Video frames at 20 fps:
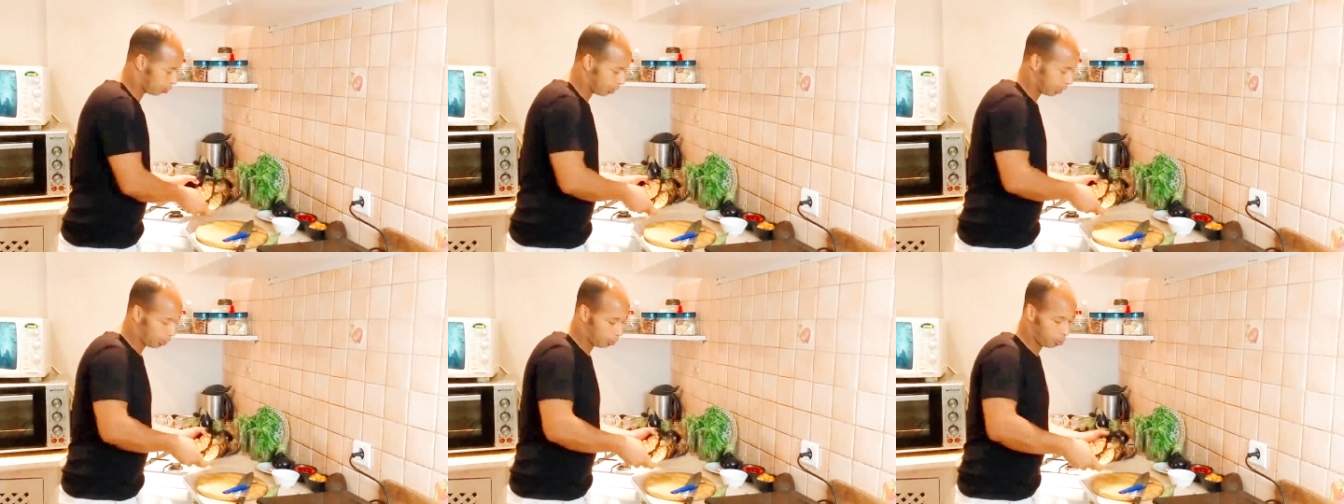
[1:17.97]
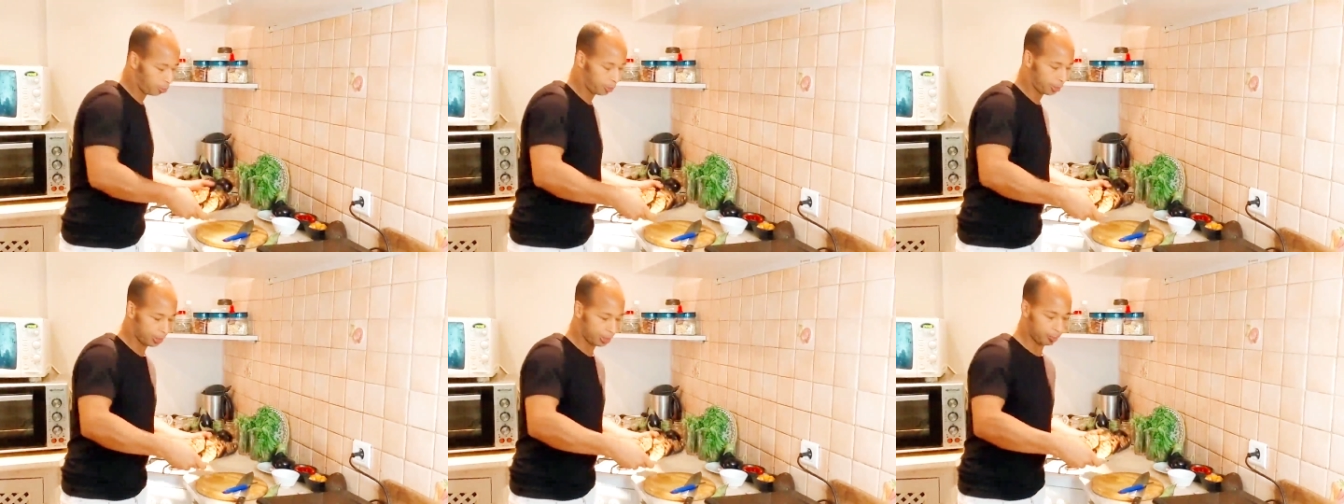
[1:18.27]

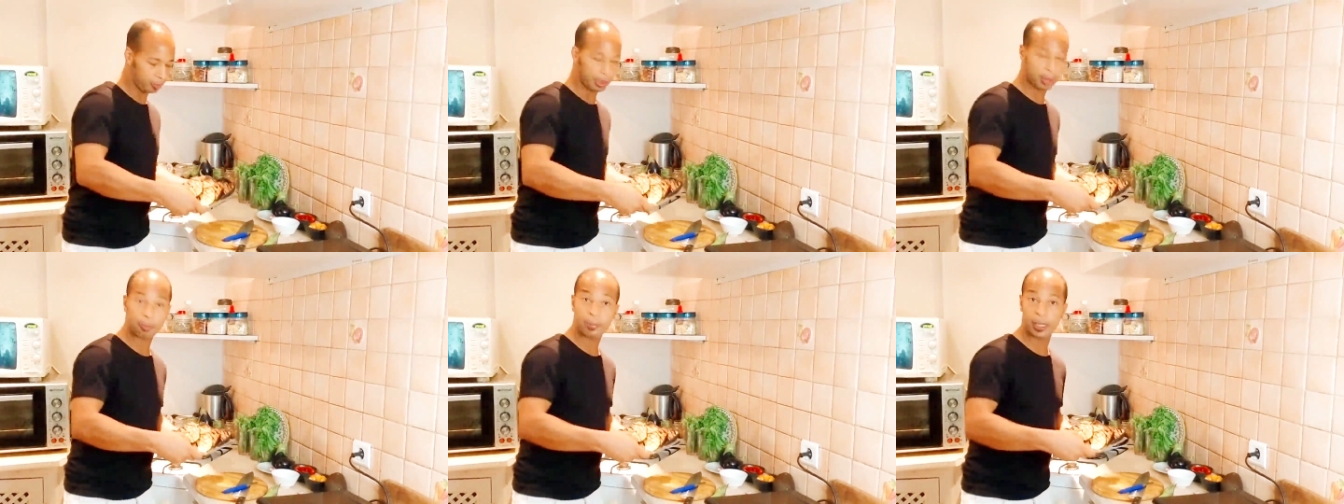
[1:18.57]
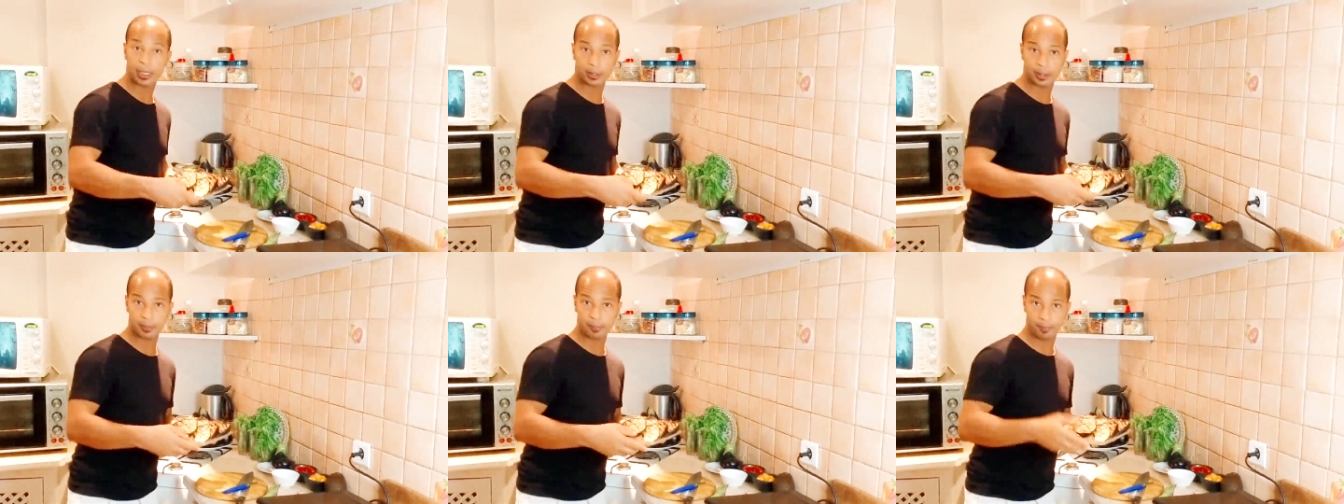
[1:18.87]
already prepared
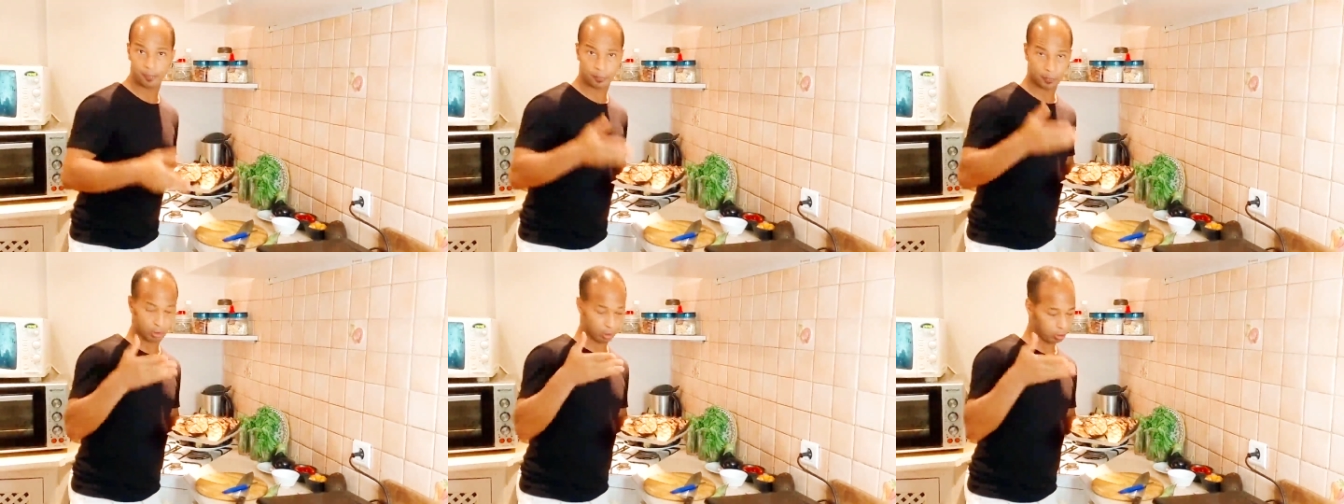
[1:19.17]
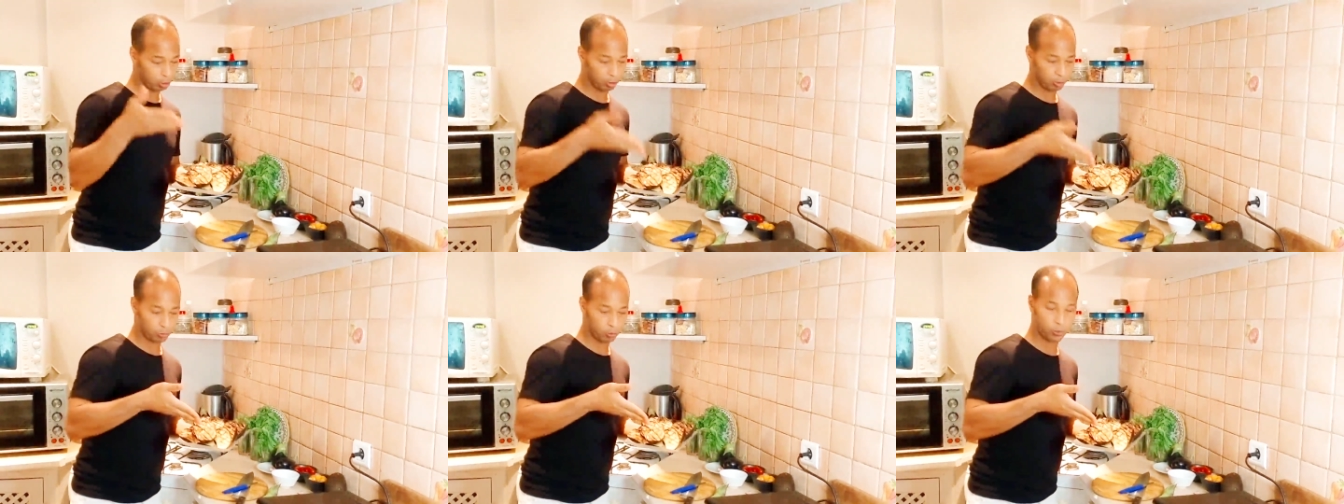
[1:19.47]
them
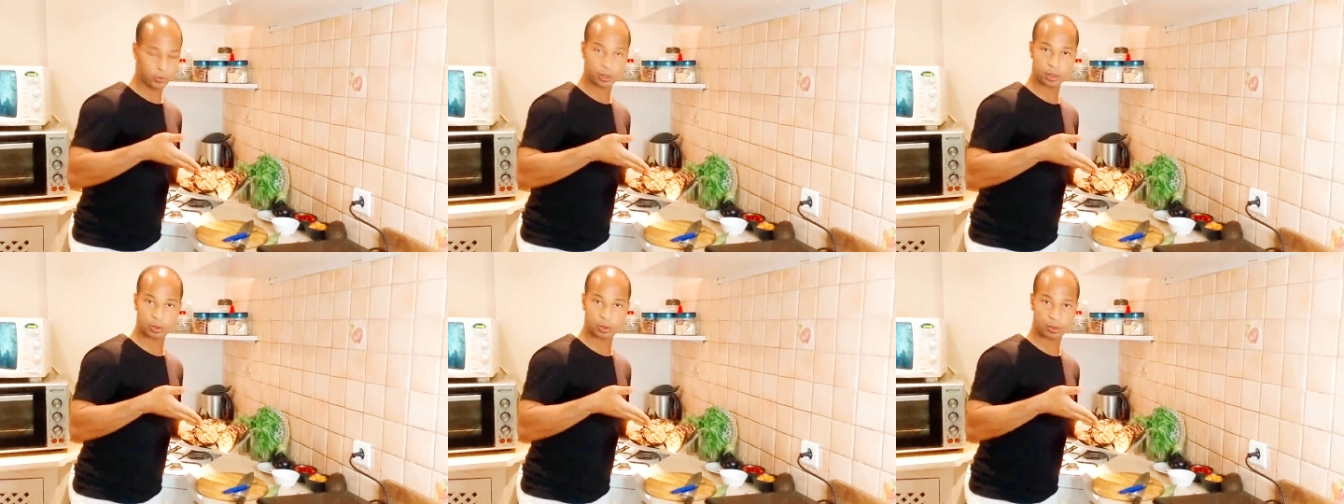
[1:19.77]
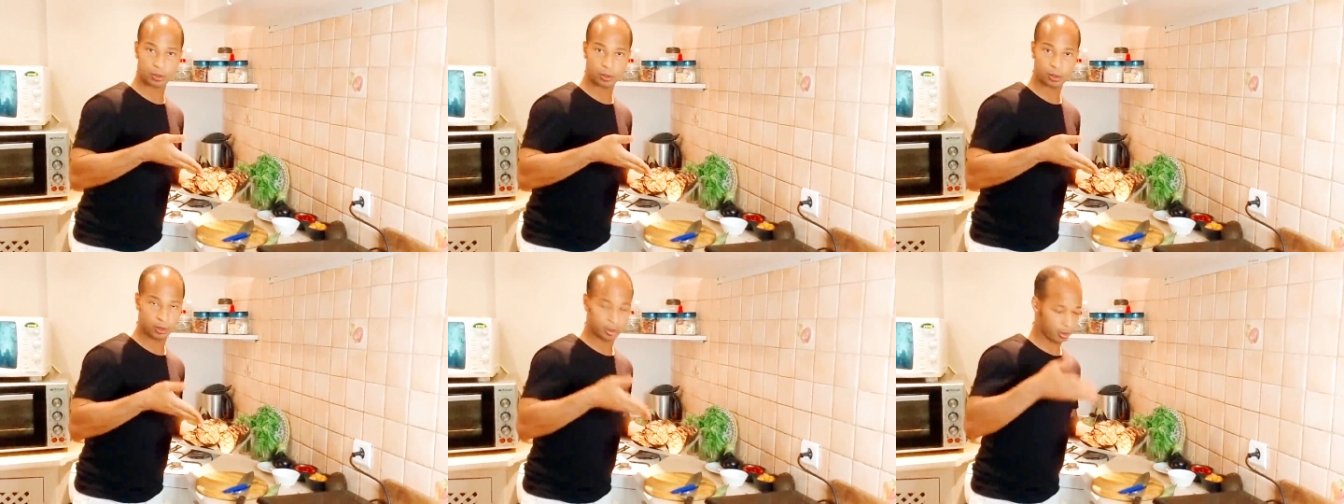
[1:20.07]
for you,
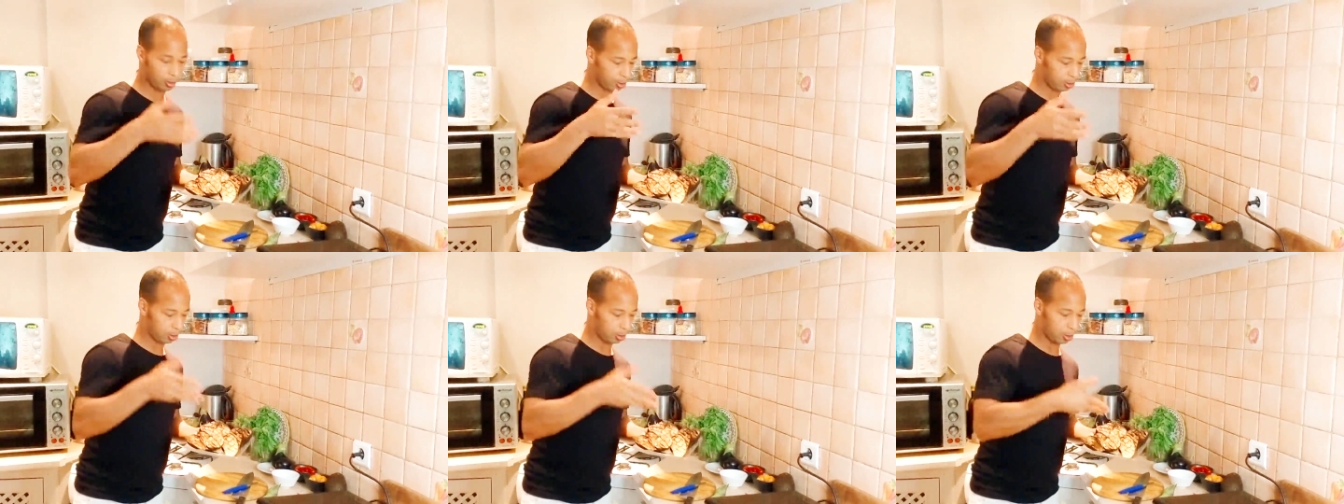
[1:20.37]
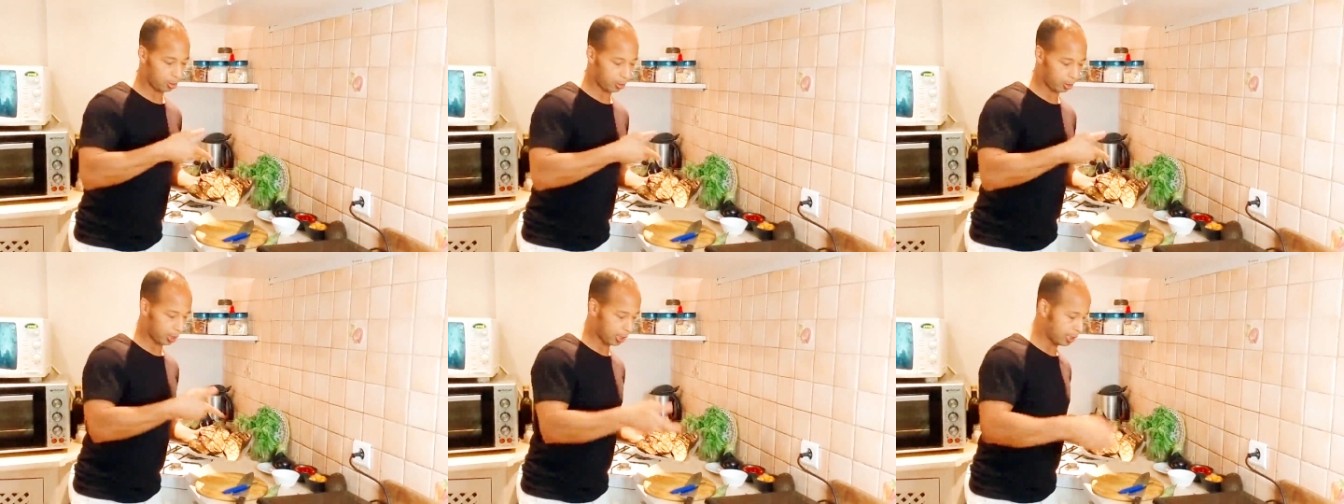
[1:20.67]
so
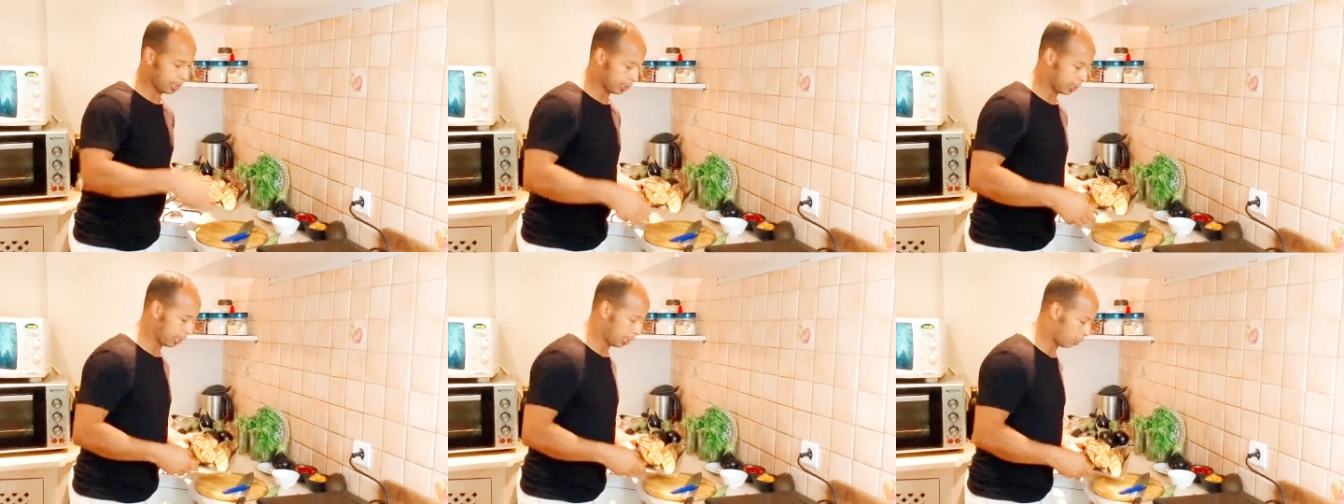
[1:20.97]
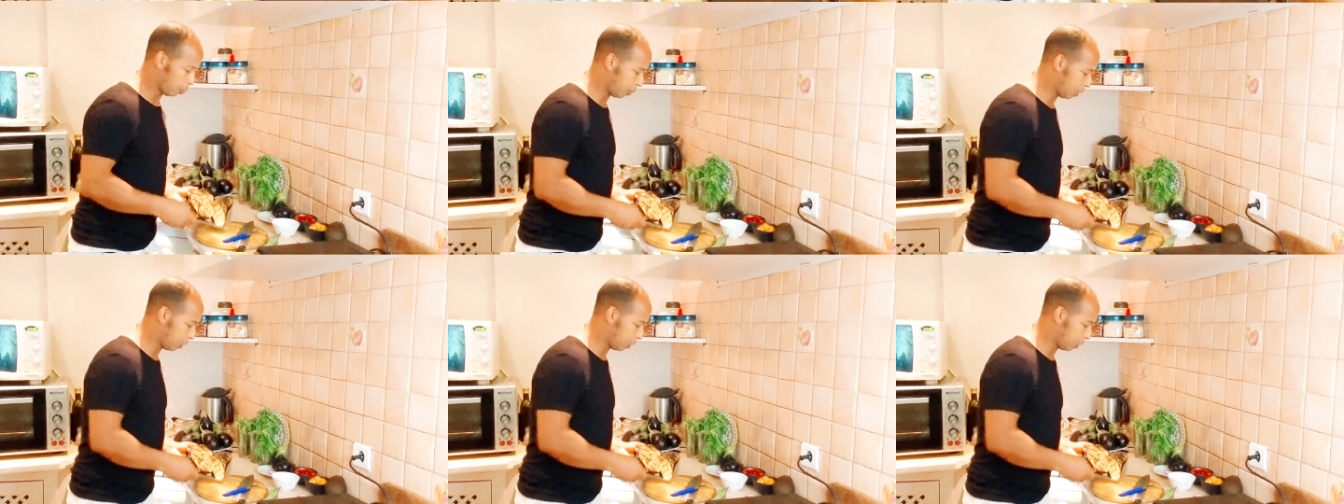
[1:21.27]
easy. I will